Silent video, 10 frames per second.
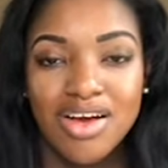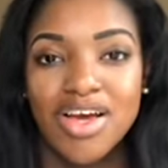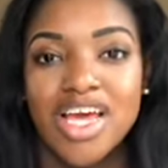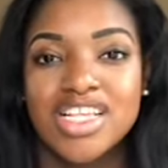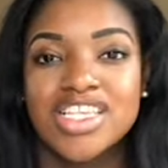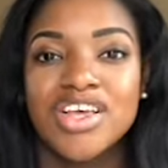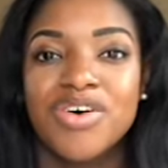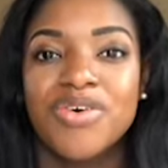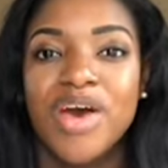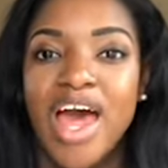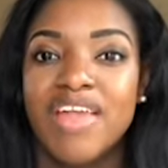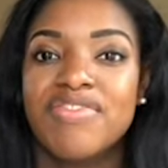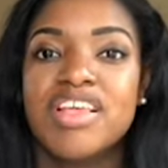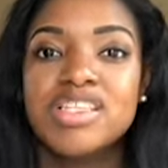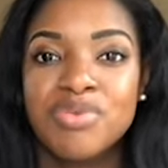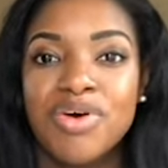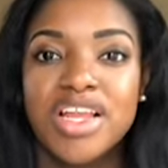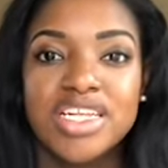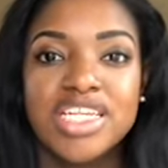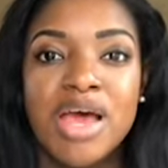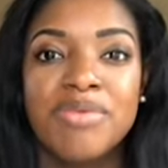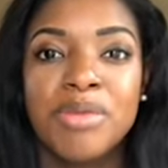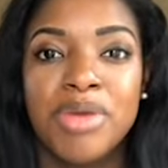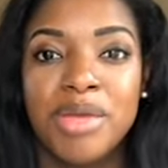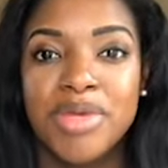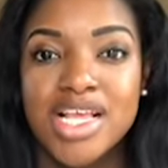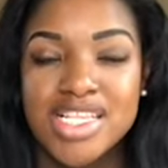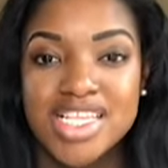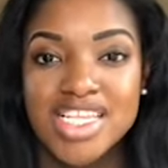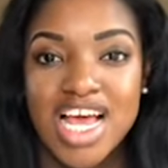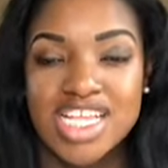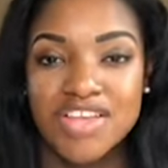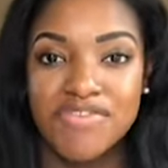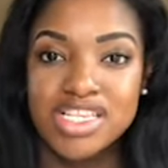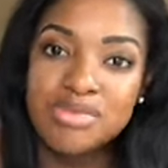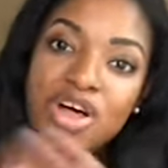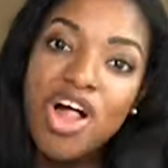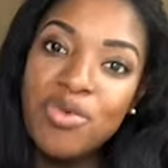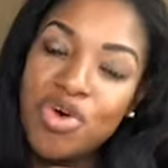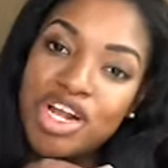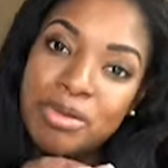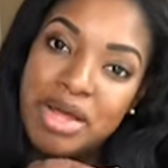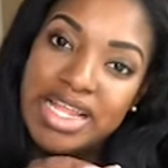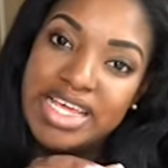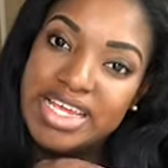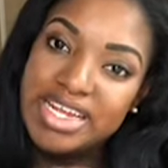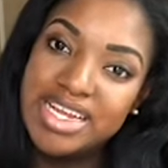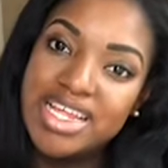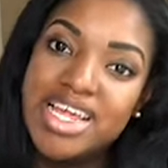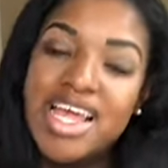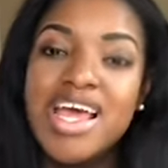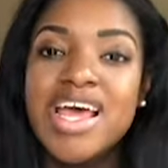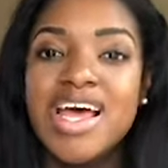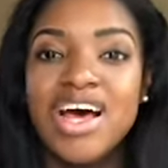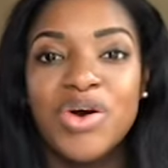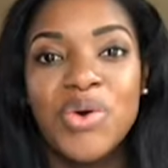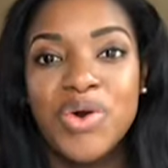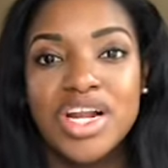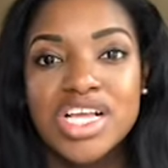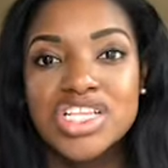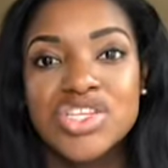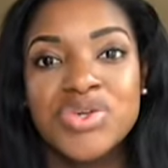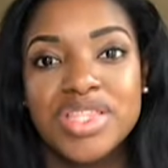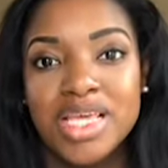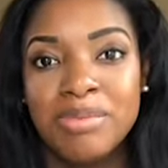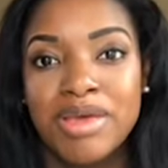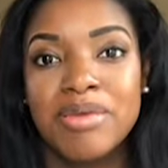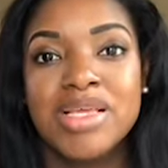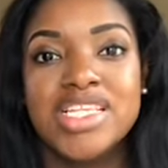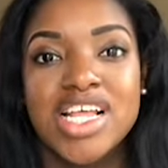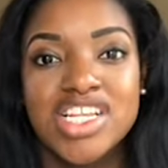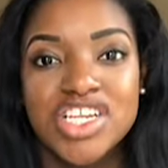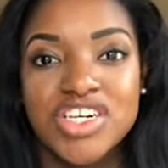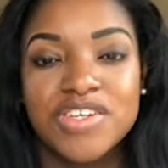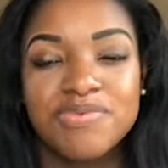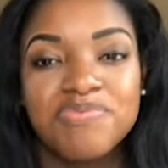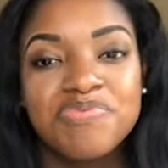Okay, so at this point in time, the baby is the size of a small watermelon, according to the baby center.